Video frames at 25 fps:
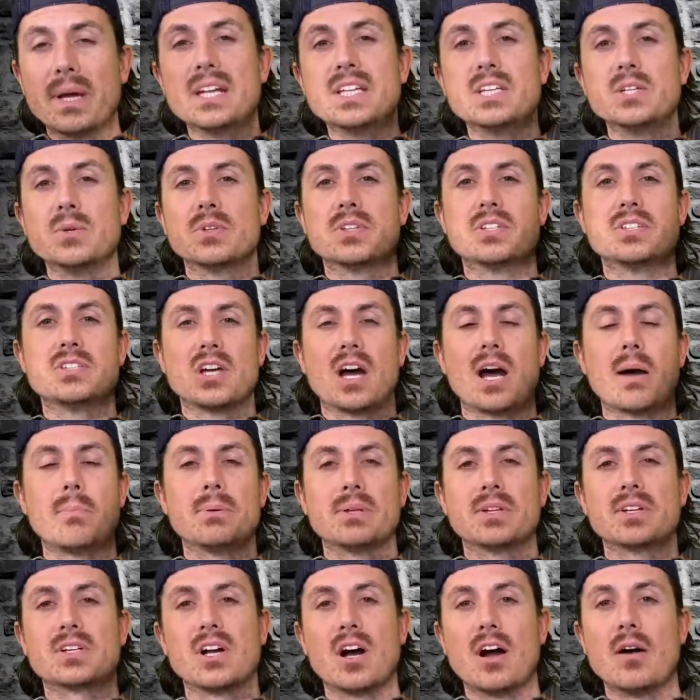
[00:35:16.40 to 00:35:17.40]
you at the top of the
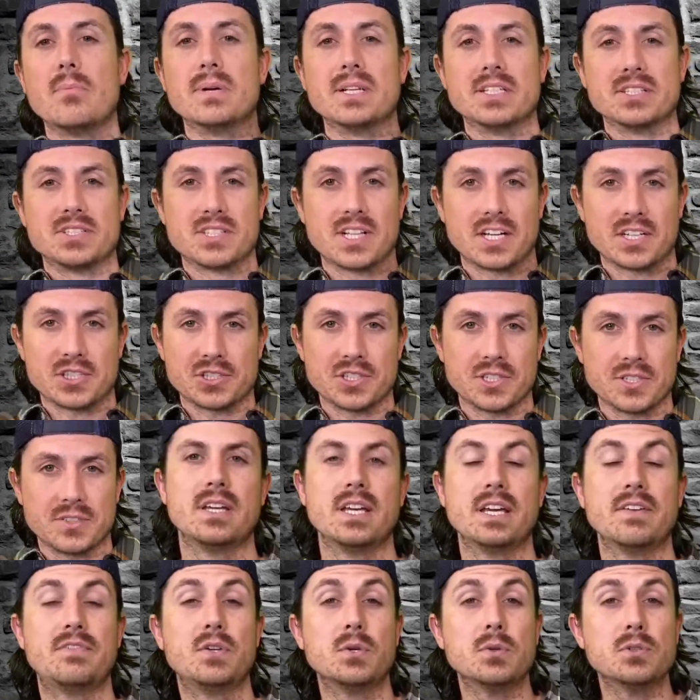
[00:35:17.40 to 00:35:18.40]
comments section.
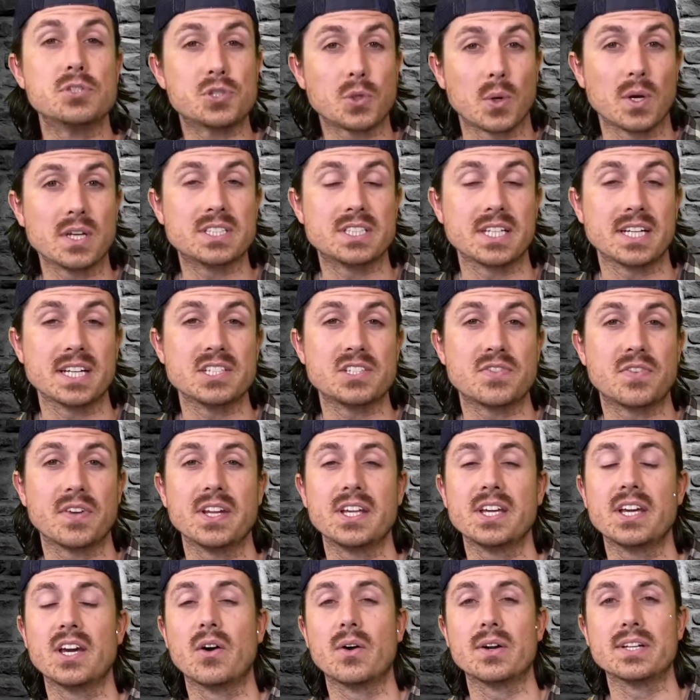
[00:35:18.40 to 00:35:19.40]
If you enjoyed today's
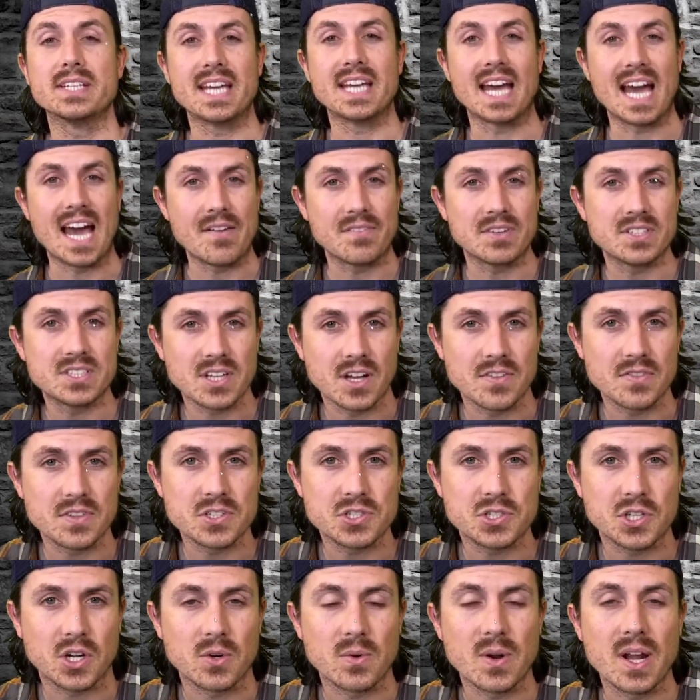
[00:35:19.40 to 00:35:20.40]
video and you haven't done this
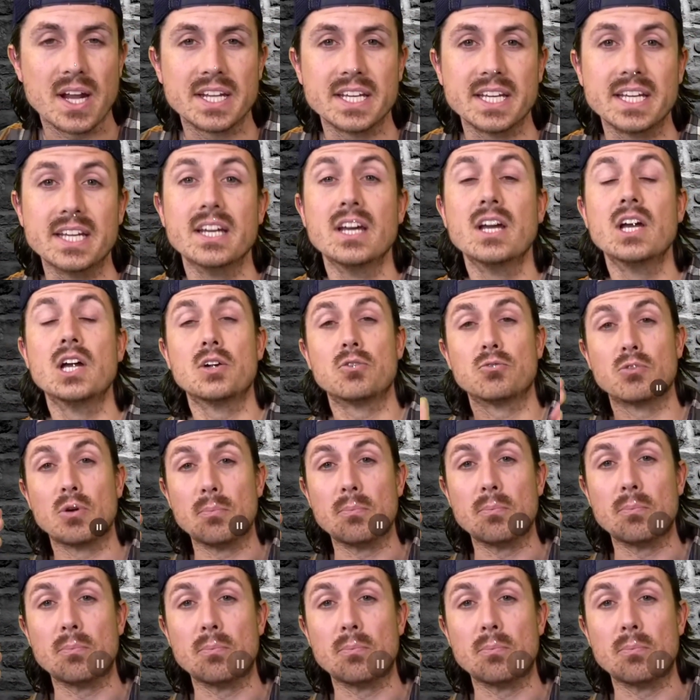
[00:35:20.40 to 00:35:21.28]
already, remember